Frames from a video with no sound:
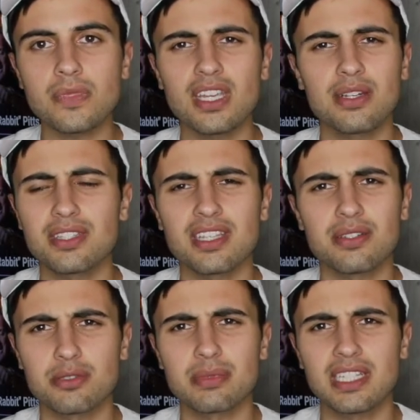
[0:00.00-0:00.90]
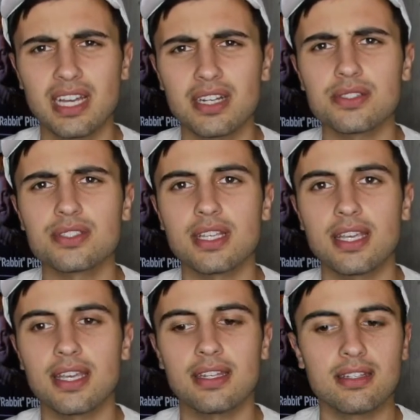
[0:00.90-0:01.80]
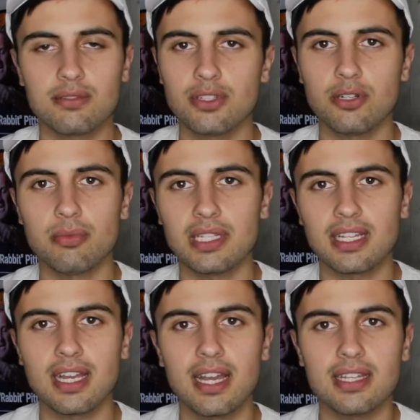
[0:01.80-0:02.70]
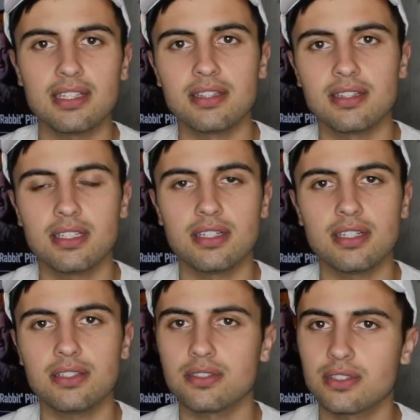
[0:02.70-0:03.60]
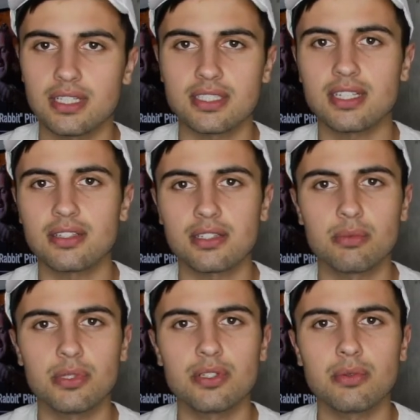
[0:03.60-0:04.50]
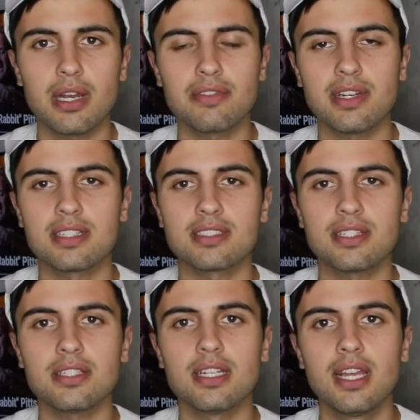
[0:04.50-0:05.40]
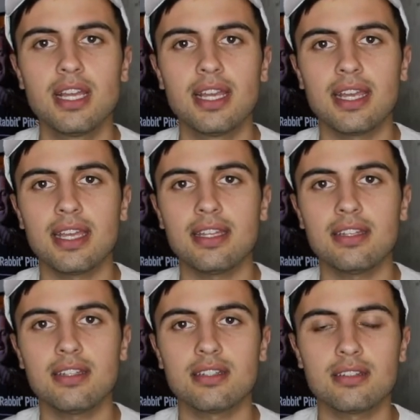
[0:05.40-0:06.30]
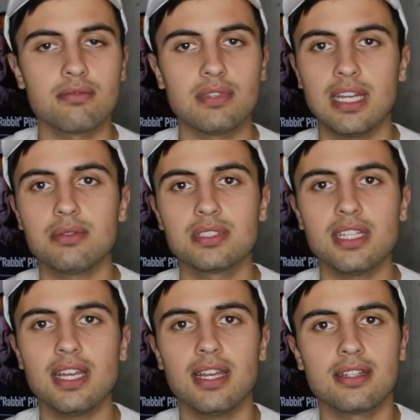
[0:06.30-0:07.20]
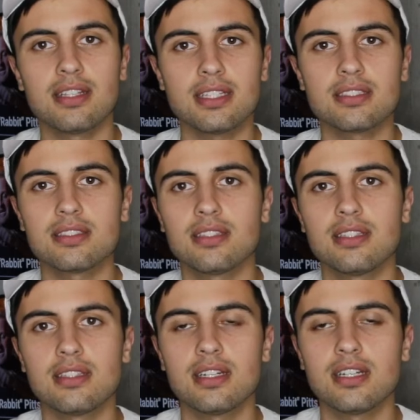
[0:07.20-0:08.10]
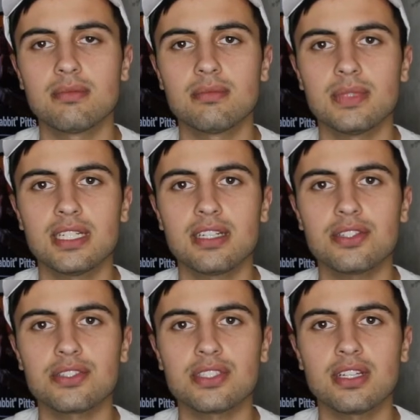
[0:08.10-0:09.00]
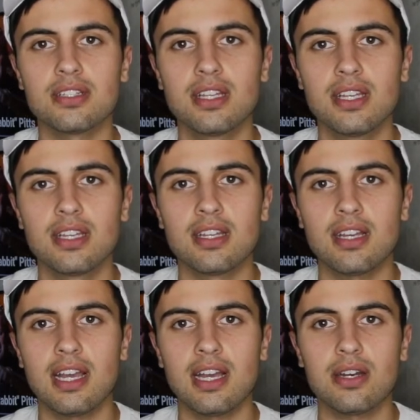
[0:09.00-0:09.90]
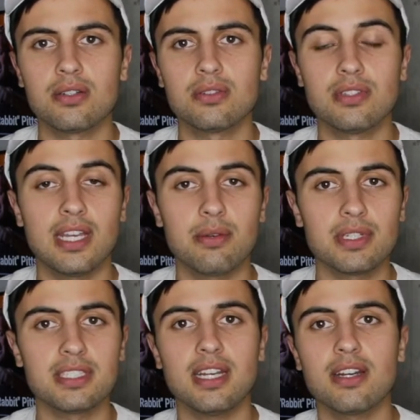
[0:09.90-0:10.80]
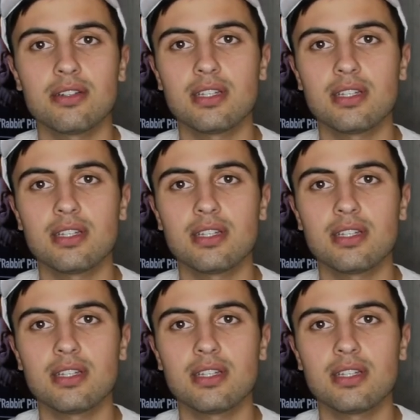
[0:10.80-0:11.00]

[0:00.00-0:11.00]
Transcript: I think it was a McDonald's, and met the guy in there. You could test out the computer, Wi-Fi, etc. And that was that. That's in a nutshell how that went down.